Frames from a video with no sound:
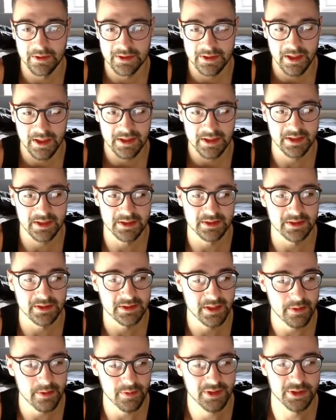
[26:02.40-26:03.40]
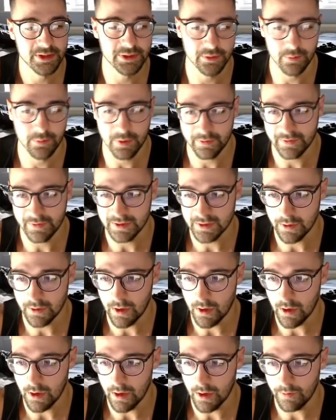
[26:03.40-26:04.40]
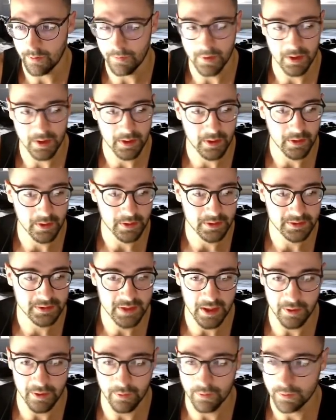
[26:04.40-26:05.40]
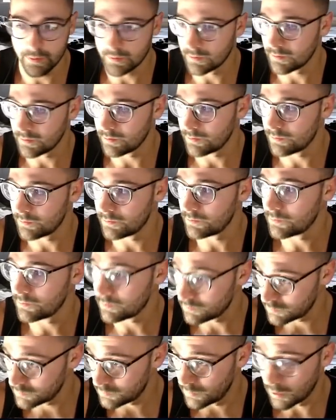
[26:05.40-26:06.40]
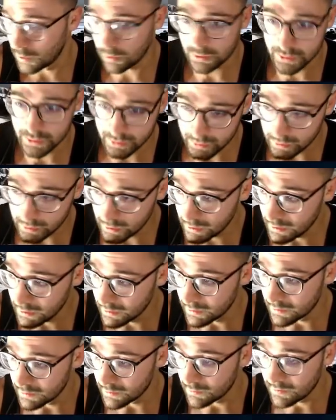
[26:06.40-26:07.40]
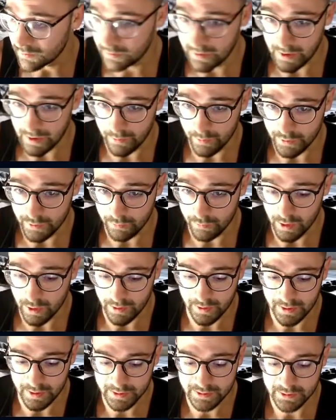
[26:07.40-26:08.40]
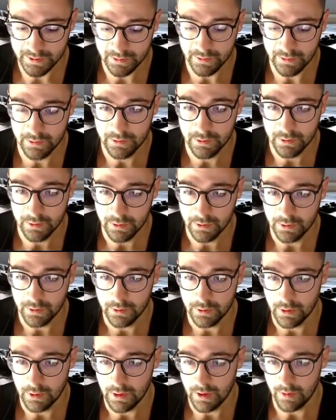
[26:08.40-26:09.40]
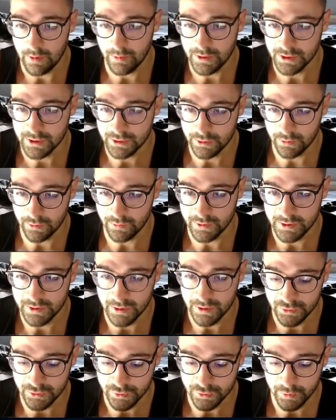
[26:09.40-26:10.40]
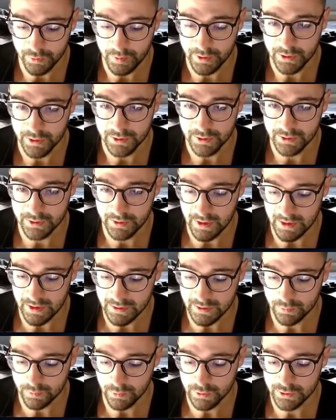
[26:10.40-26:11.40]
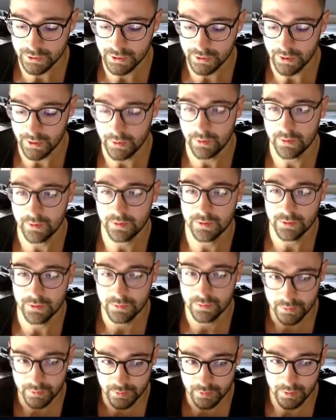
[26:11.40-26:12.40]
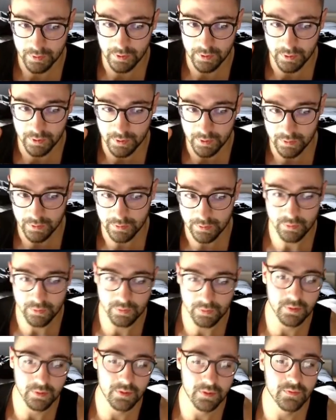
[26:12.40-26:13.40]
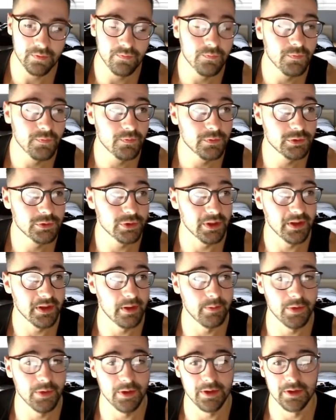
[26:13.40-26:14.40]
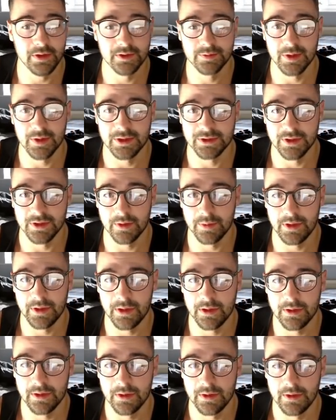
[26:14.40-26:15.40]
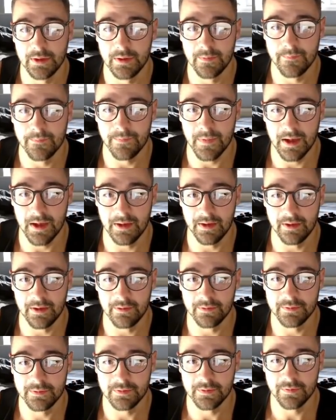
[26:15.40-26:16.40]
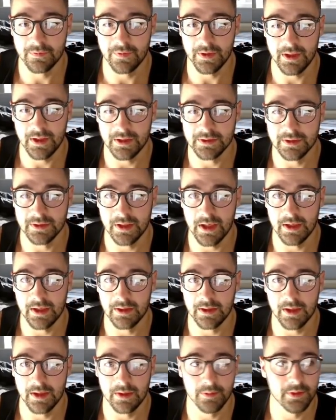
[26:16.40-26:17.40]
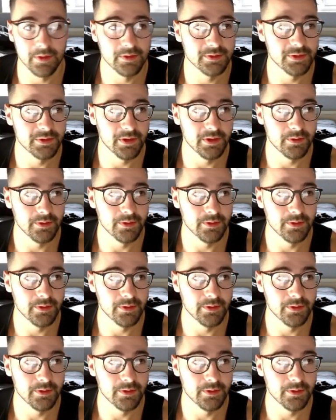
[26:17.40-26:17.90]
the snake's head is in the same position in one of its tail blocks. Then we run this, and we just do return true, because that's what's going to trigger that Boolean expression up here, and then end the game. So